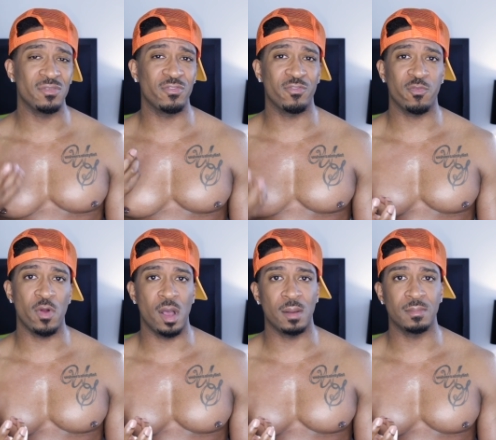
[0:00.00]

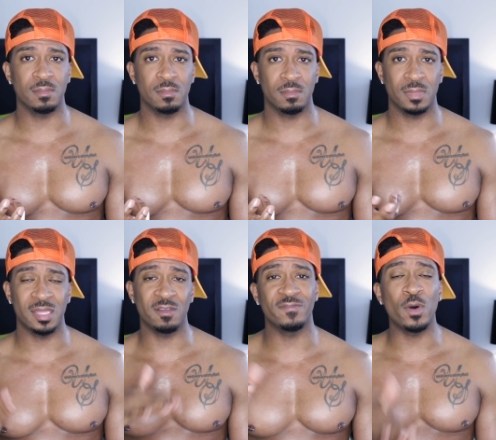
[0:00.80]
from
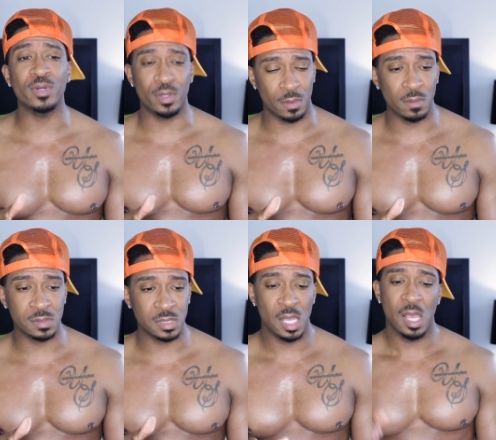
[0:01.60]
in the
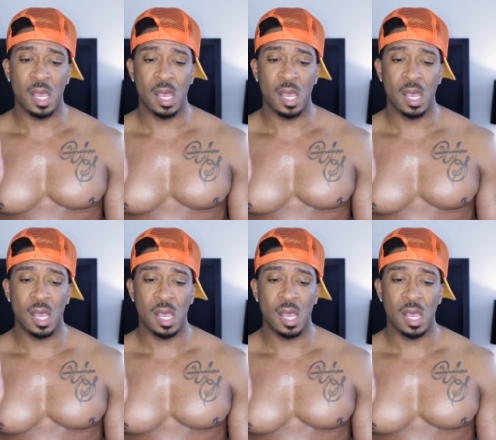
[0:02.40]
photos.